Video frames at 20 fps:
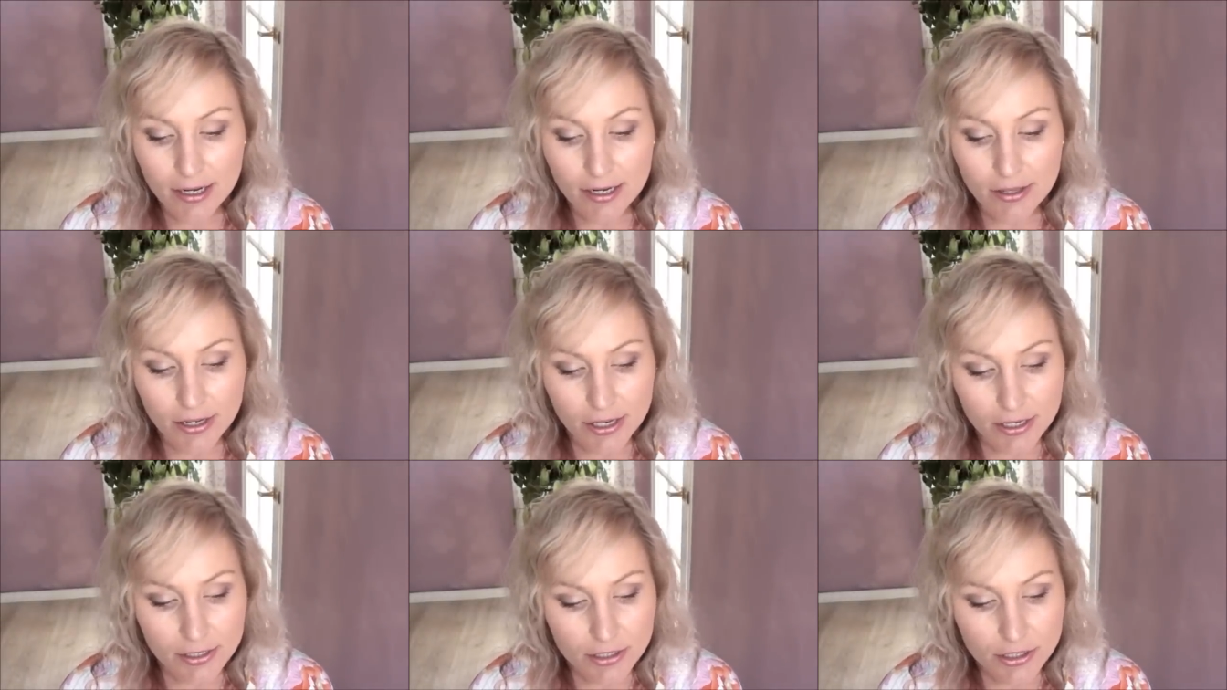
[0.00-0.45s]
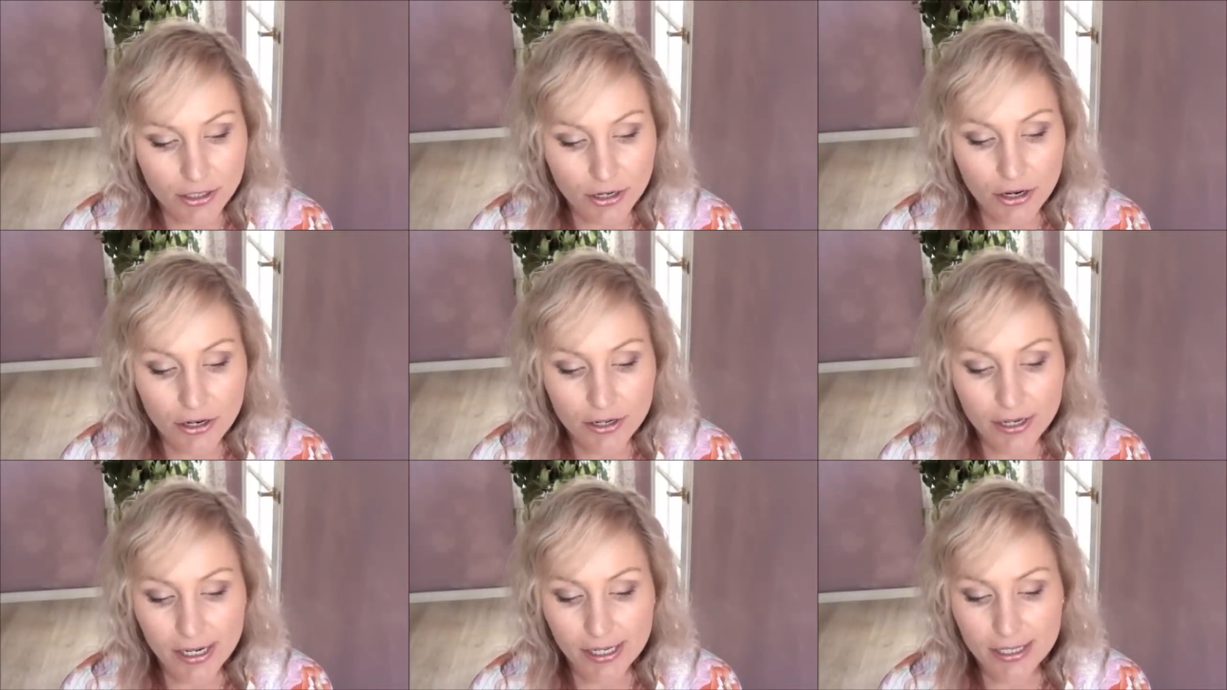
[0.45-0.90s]
the
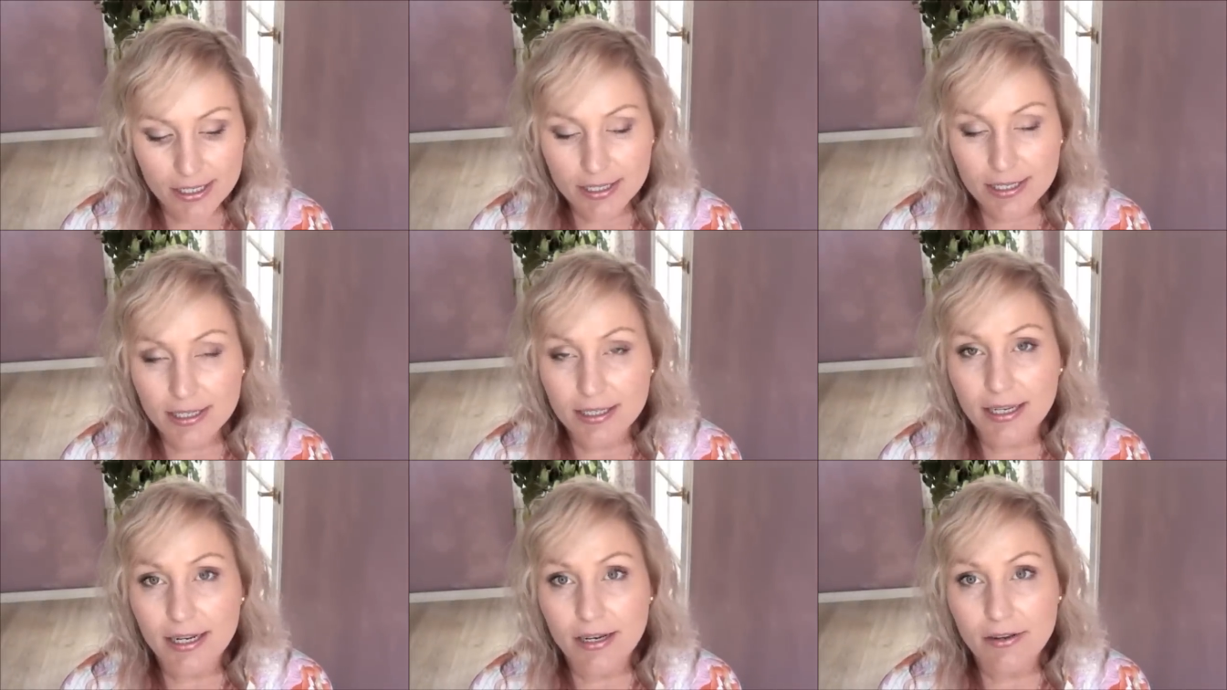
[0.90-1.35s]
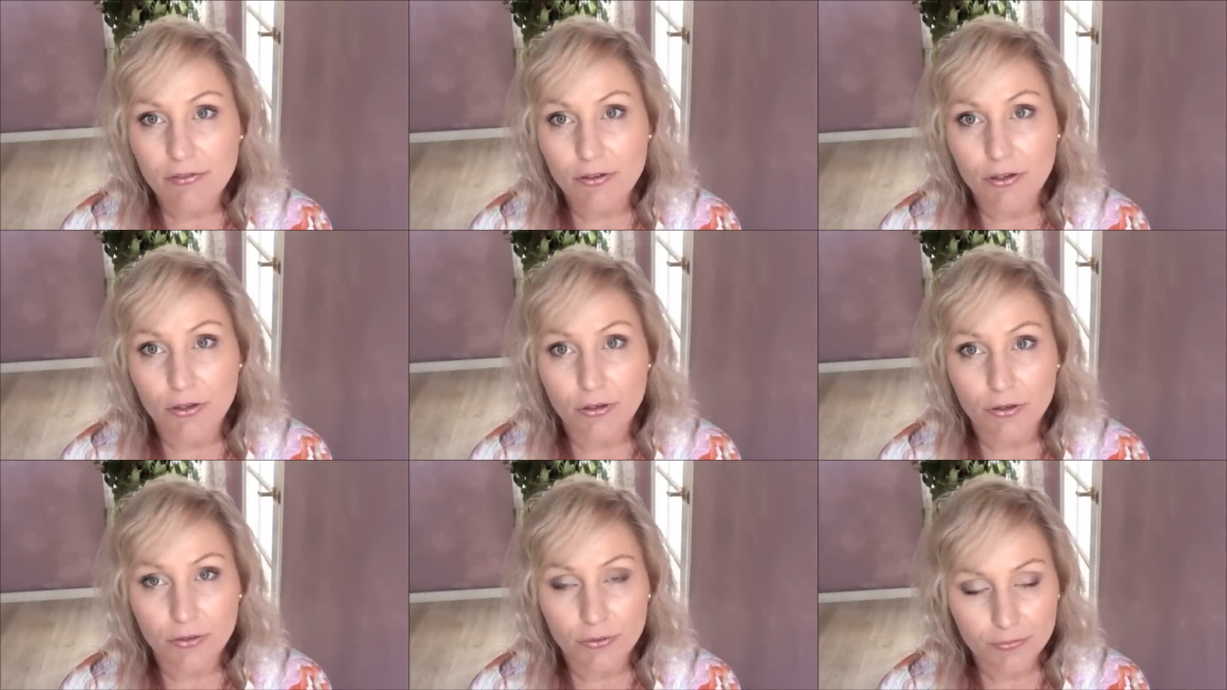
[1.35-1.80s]
concern needs to leave
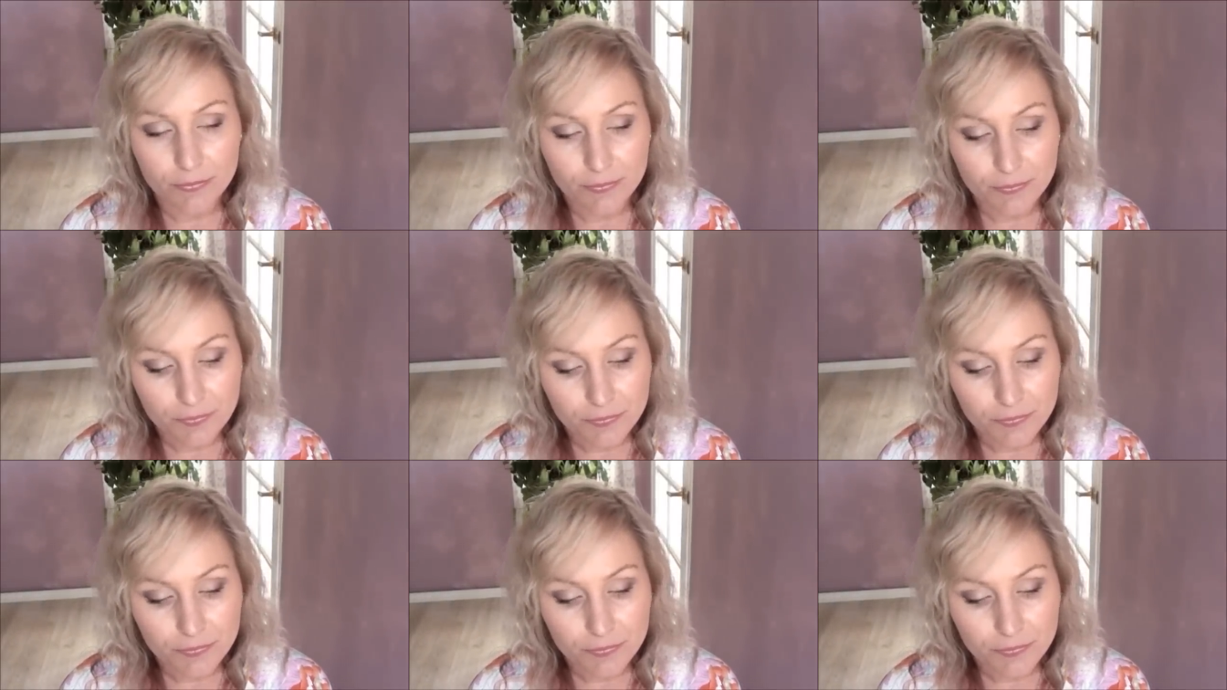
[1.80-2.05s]
you.